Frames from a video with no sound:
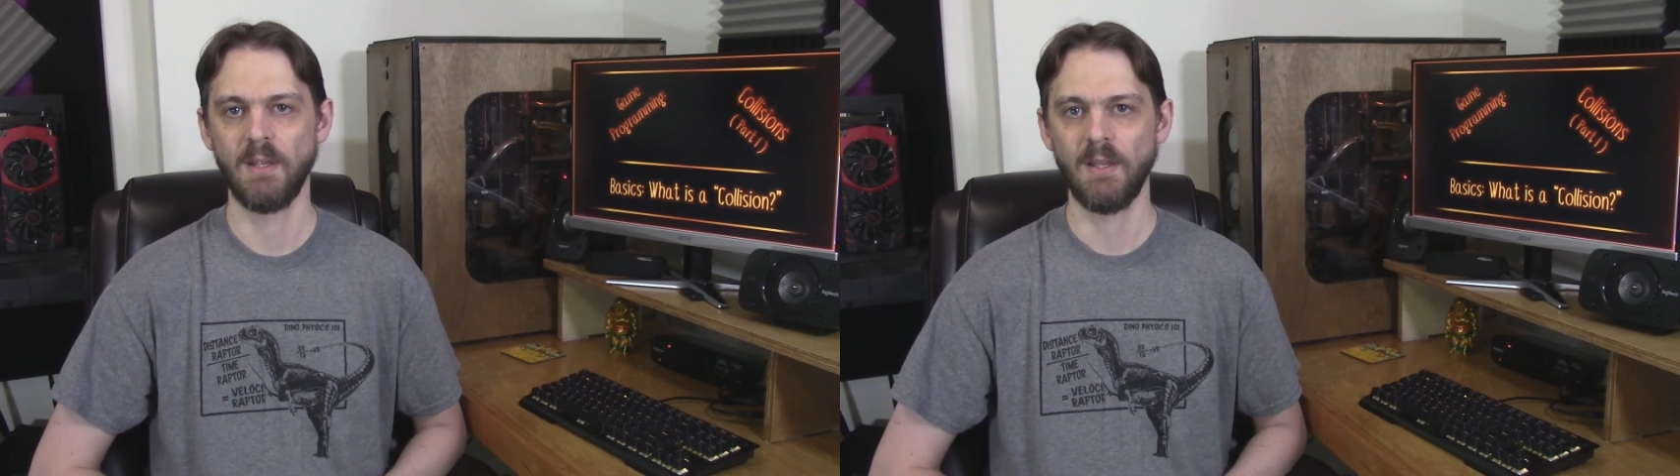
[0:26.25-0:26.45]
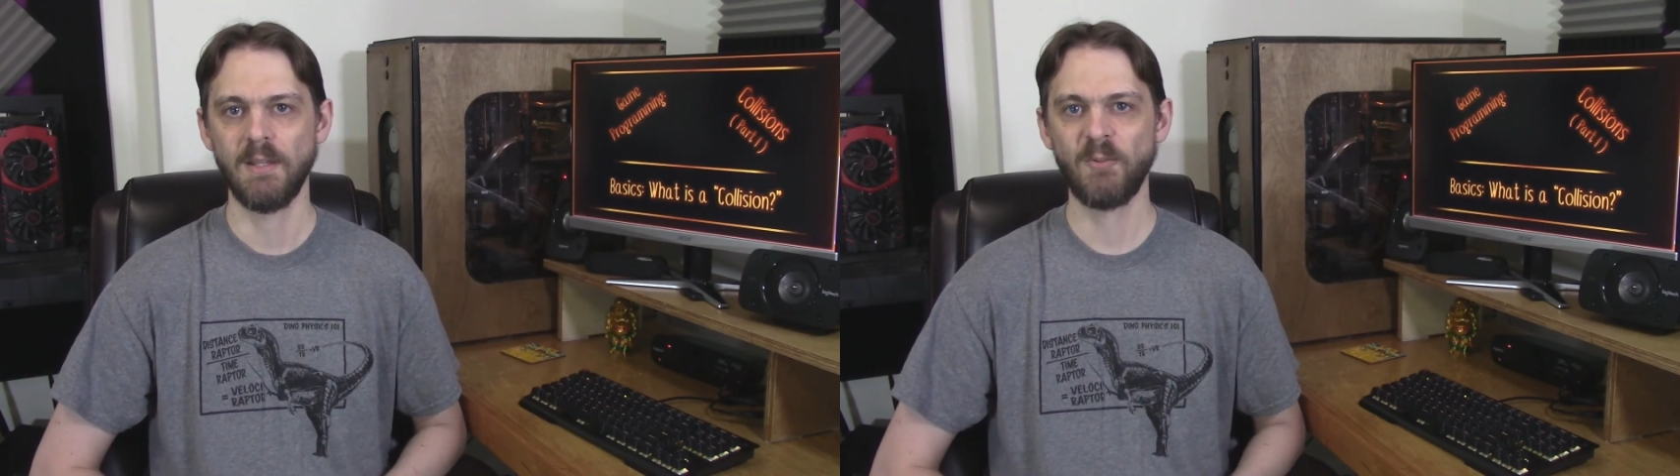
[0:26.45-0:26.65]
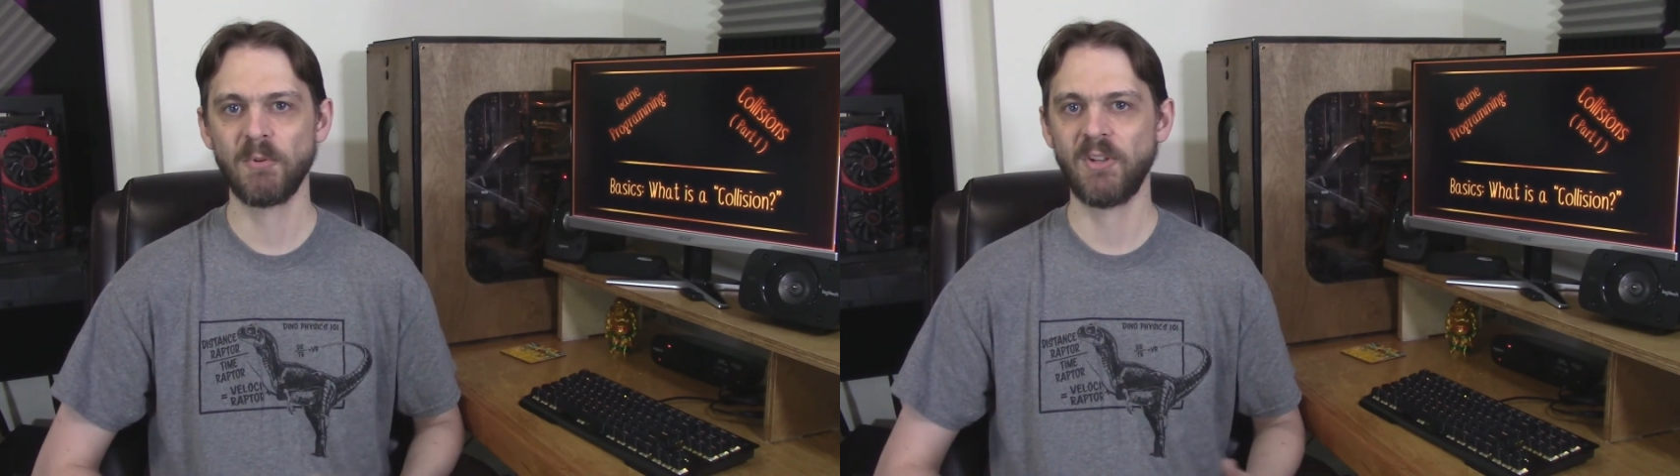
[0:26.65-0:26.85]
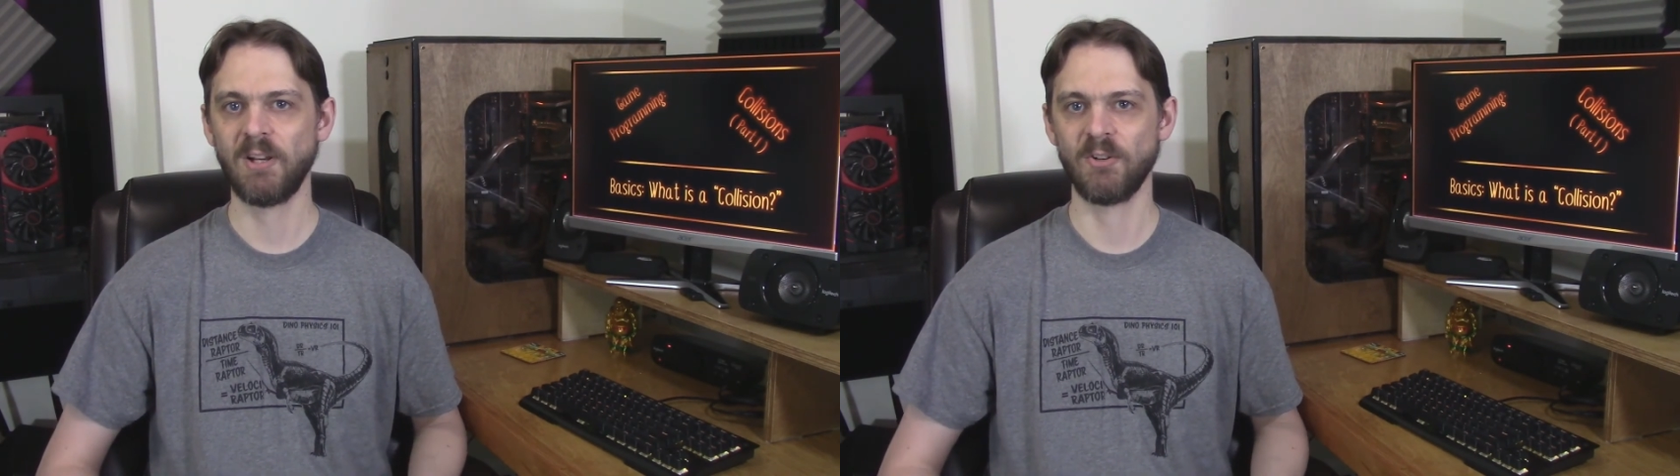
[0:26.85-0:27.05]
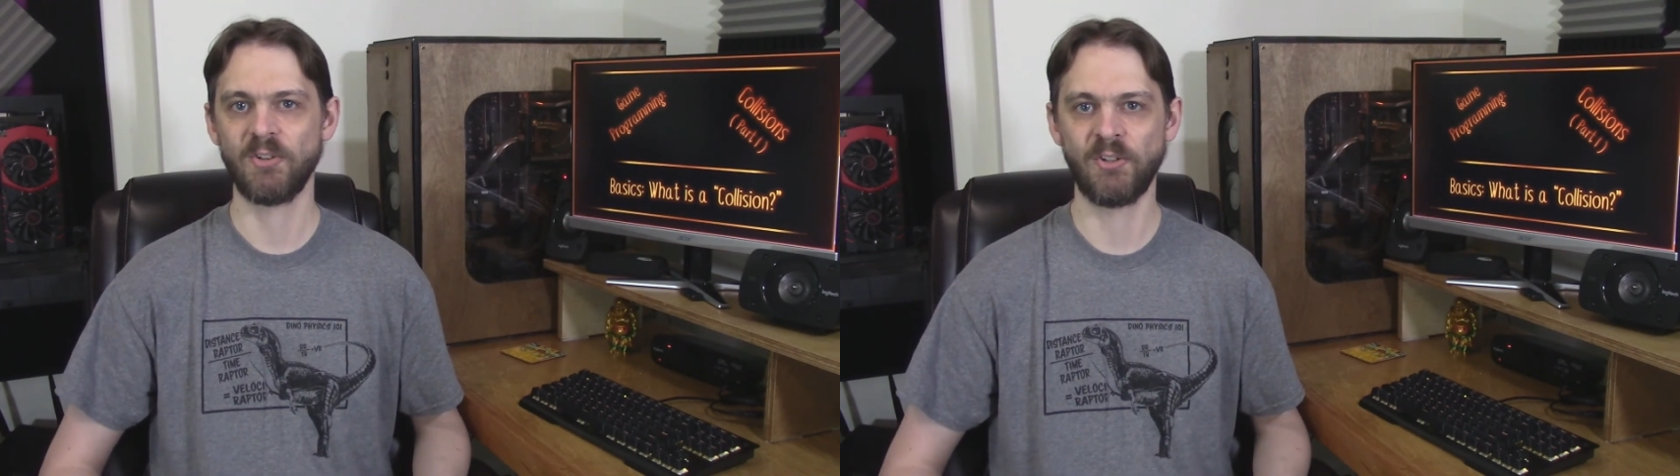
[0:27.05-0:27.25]
This
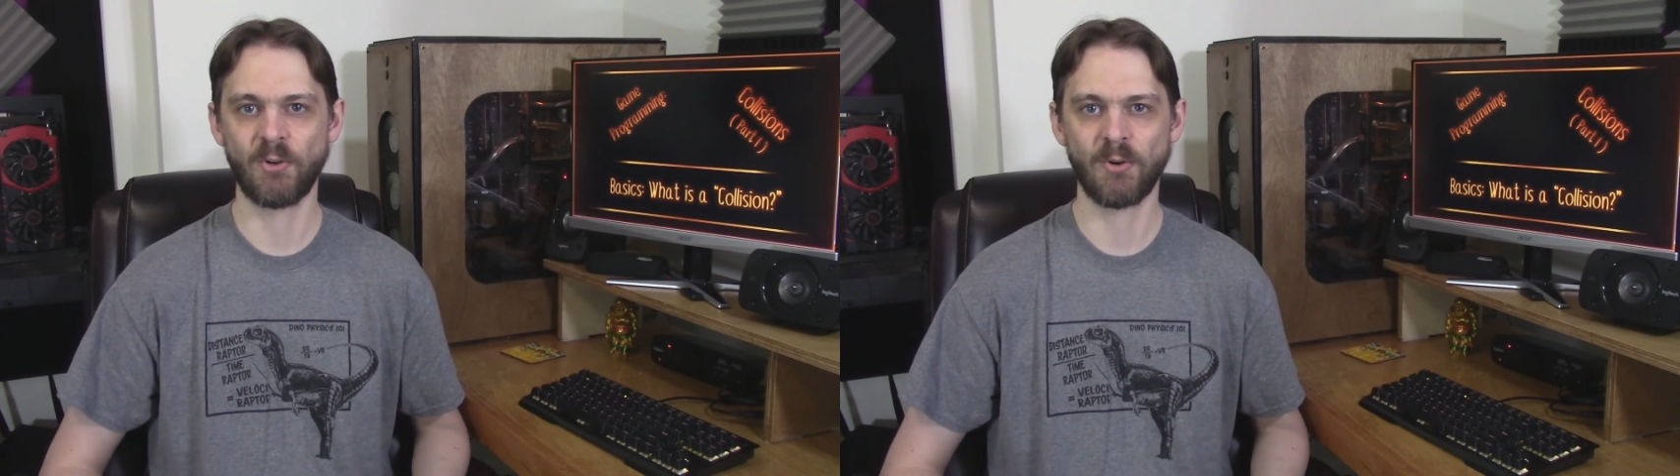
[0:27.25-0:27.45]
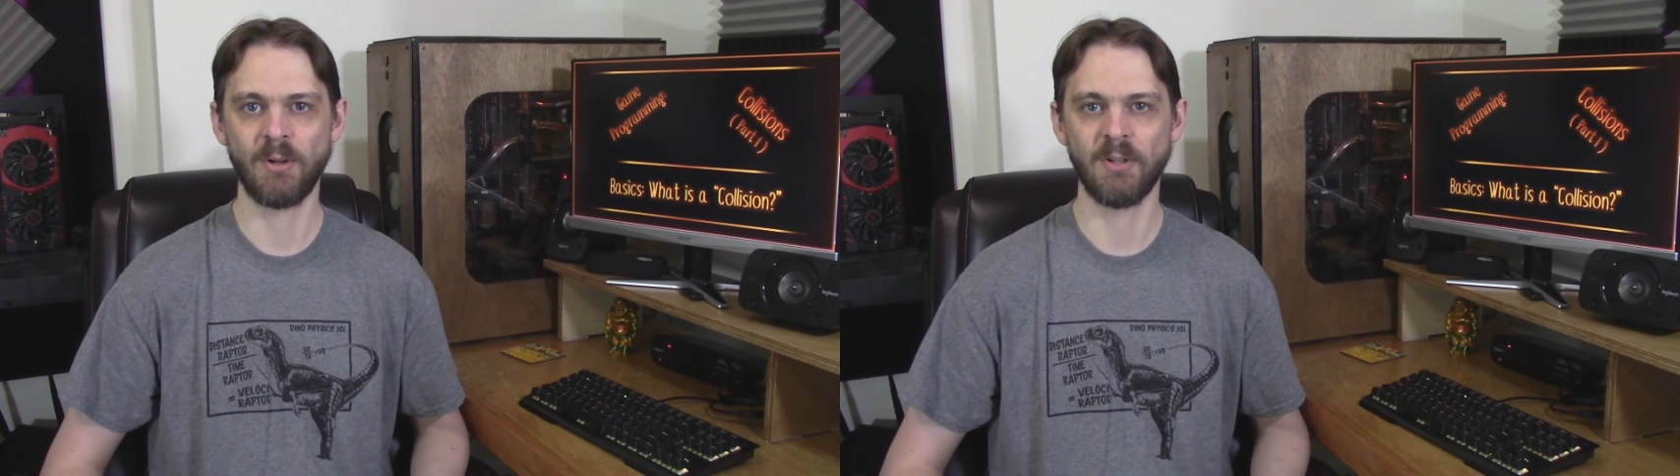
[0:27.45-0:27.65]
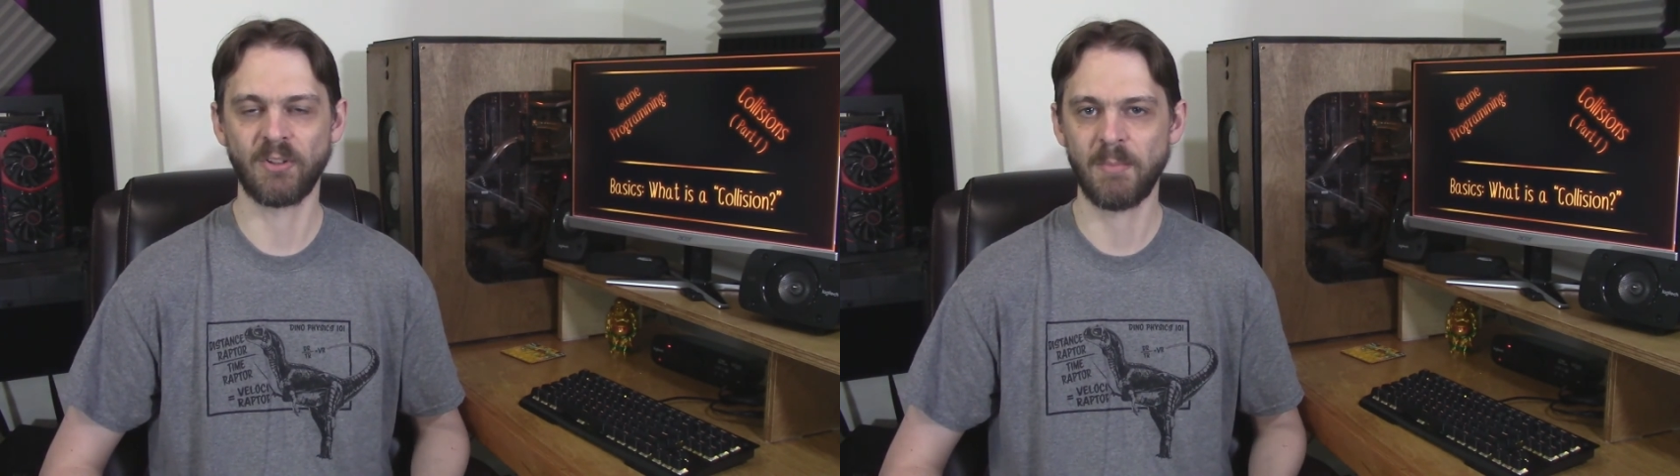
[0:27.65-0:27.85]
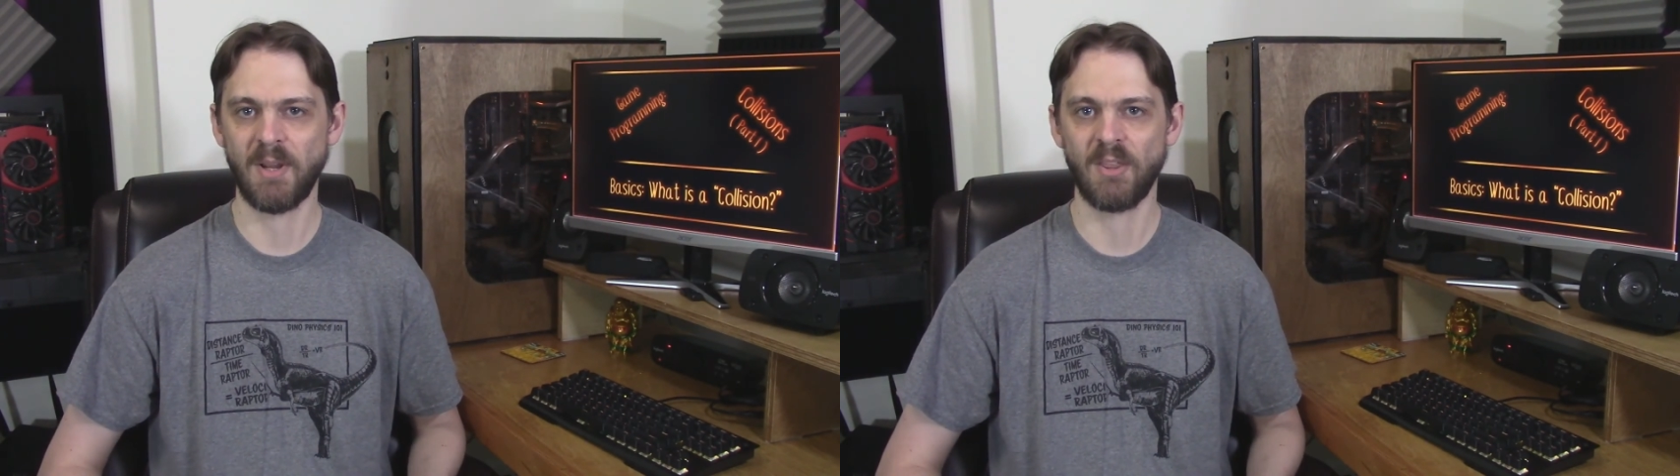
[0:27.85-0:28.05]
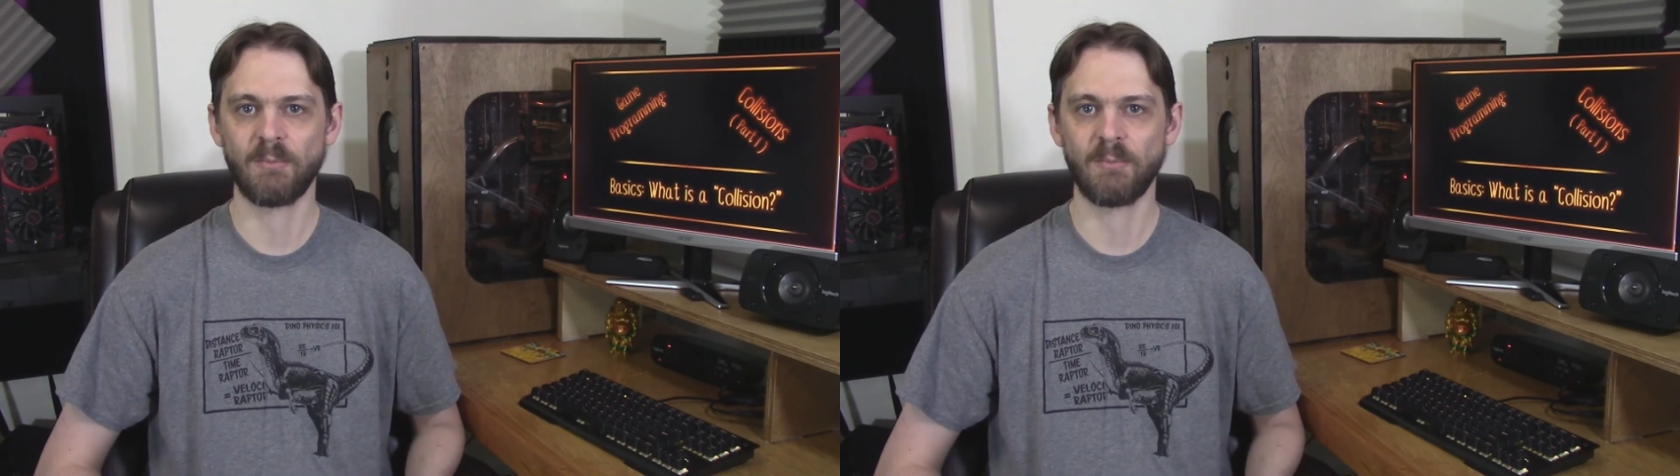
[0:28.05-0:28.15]
particular tutorial is going to be a